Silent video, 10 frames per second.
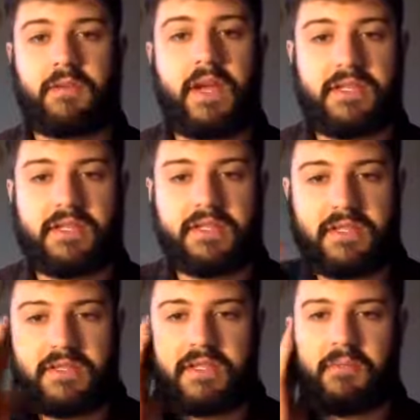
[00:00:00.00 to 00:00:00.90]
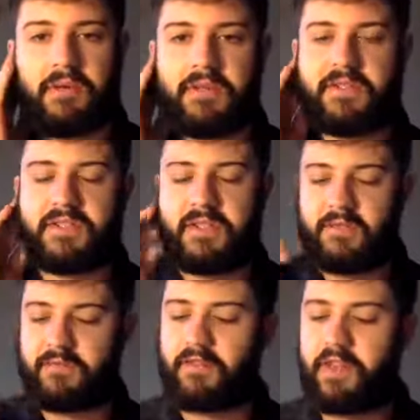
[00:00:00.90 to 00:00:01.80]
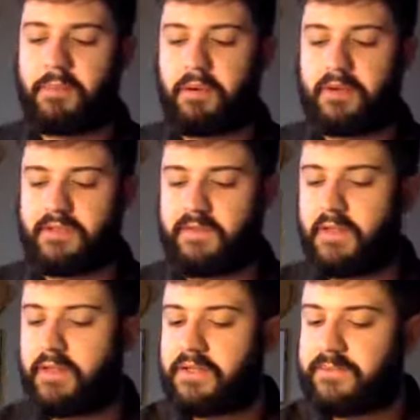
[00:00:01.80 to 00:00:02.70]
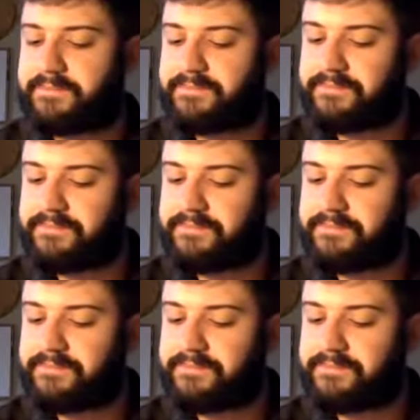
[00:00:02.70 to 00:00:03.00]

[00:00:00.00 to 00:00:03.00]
the righteousness that it produces in him for that perseverance.